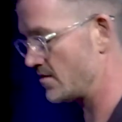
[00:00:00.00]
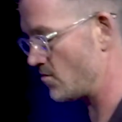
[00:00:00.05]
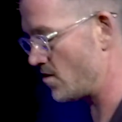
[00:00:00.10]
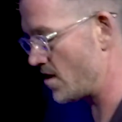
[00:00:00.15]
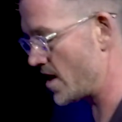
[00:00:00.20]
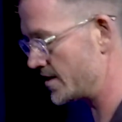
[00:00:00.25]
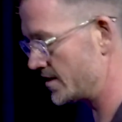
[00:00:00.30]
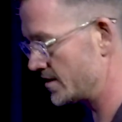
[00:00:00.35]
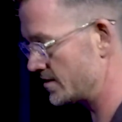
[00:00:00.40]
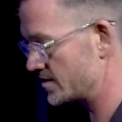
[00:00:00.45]

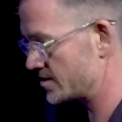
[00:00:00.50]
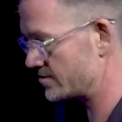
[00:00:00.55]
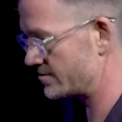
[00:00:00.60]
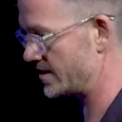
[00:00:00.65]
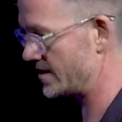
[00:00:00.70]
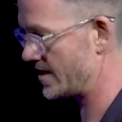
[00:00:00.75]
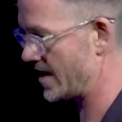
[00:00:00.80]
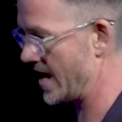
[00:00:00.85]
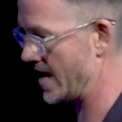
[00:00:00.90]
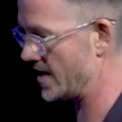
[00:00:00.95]
wine
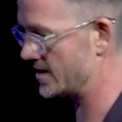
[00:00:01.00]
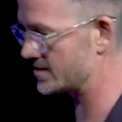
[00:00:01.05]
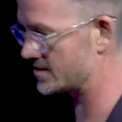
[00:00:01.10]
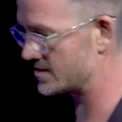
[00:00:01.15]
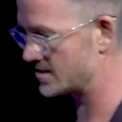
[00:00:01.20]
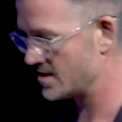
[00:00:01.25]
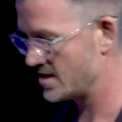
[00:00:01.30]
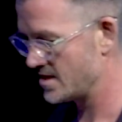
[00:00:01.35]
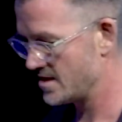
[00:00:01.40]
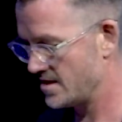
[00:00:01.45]
industry as
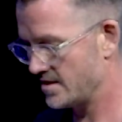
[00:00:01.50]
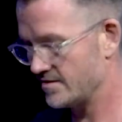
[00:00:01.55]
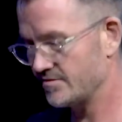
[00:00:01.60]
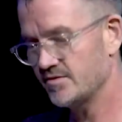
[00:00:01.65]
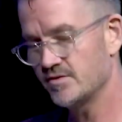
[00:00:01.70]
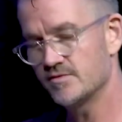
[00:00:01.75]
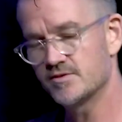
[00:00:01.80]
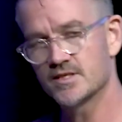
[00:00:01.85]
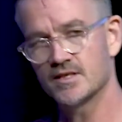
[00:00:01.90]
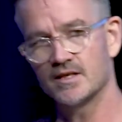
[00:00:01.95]
a
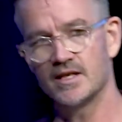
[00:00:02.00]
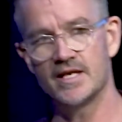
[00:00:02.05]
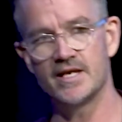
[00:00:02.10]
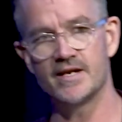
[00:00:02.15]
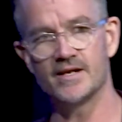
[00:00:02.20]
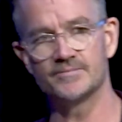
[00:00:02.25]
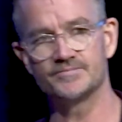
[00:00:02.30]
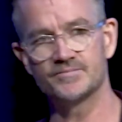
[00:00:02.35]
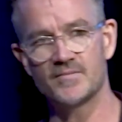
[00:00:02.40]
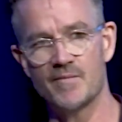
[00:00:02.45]
future
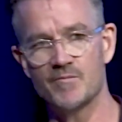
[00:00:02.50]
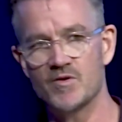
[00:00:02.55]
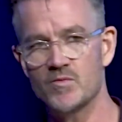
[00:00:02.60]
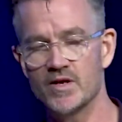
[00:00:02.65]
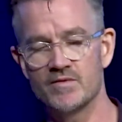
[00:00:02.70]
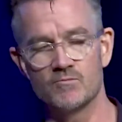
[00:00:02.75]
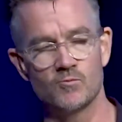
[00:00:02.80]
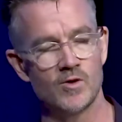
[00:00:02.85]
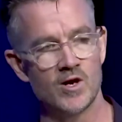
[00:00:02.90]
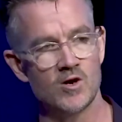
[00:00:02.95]
leader? And we
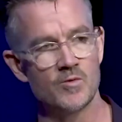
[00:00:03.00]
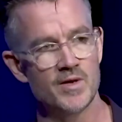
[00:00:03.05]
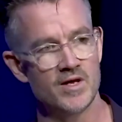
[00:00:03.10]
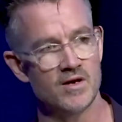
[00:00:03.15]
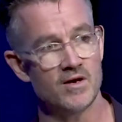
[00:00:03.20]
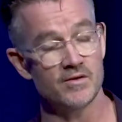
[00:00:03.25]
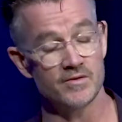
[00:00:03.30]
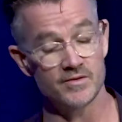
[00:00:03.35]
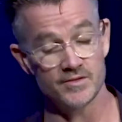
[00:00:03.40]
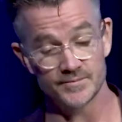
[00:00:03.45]
went well
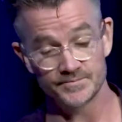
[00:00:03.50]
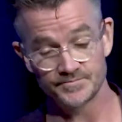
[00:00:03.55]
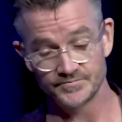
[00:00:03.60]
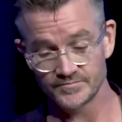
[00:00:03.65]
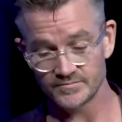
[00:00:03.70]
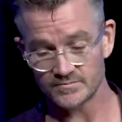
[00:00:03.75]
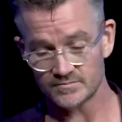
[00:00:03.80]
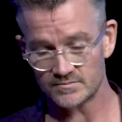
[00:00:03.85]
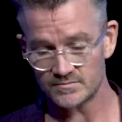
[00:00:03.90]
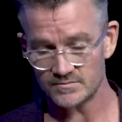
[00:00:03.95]
beyond
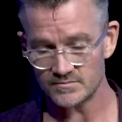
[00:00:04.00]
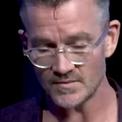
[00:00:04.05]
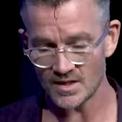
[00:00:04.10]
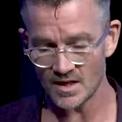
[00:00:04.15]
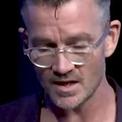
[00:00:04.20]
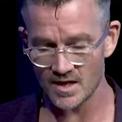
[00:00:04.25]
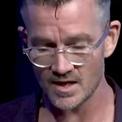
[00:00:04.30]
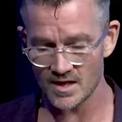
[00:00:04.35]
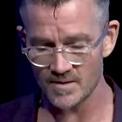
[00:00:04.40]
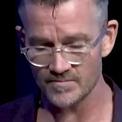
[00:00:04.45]

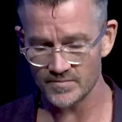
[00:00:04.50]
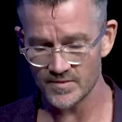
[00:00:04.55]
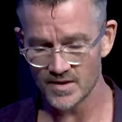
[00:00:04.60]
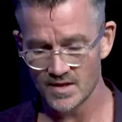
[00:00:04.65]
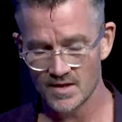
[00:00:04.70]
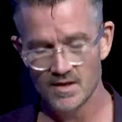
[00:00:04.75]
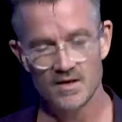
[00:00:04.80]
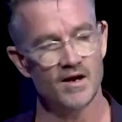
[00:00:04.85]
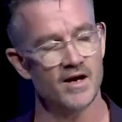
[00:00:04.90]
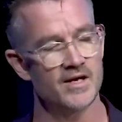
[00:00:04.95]

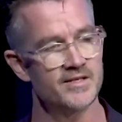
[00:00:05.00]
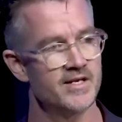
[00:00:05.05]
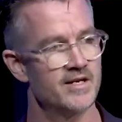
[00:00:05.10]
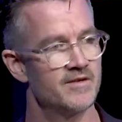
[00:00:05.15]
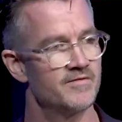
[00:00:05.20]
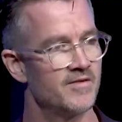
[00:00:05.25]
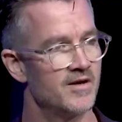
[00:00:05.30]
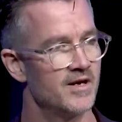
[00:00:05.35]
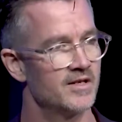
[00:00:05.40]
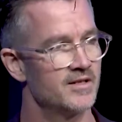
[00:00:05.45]

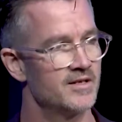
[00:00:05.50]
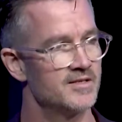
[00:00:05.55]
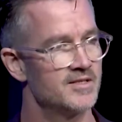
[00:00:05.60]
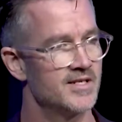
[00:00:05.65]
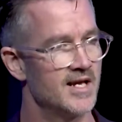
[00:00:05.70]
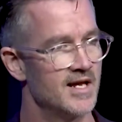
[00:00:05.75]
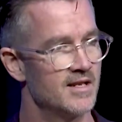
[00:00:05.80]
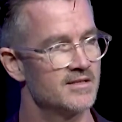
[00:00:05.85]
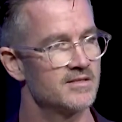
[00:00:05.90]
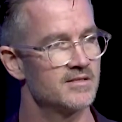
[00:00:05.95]
identifying those
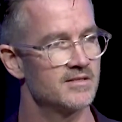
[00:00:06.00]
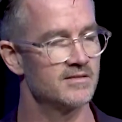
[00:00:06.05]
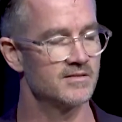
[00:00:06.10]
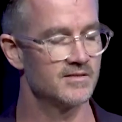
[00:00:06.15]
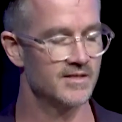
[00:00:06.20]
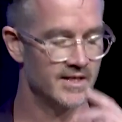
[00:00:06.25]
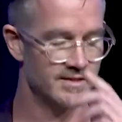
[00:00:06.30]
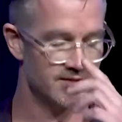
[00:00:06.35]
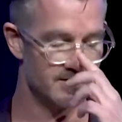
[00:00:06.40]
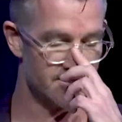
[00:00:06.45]
talents
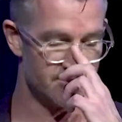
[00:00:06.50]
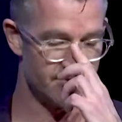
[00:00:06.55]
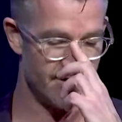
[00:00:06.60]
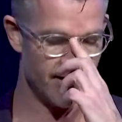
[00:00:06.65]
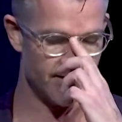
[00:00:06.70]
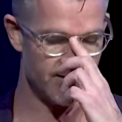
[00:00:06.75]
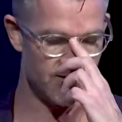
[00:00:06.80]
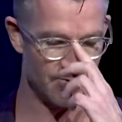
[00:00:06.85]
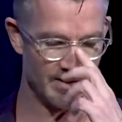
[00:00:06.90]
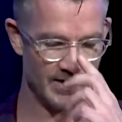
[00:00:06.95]
and
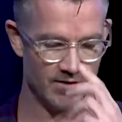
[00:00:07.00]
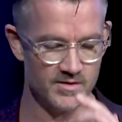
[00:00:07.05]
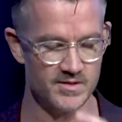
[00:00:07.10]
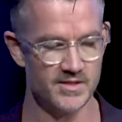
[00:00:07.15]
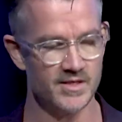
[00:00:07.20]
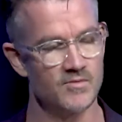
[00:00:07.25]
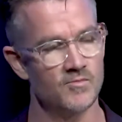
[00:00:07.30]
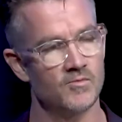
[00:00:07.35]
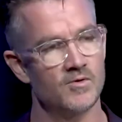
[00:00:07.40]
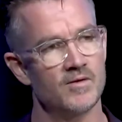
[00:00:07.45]
strengths. We looked
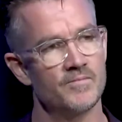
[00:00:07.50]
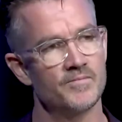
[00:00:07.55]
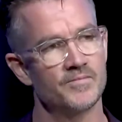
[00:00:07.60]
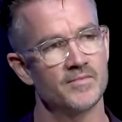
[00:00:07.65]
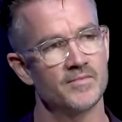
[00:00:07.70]
at what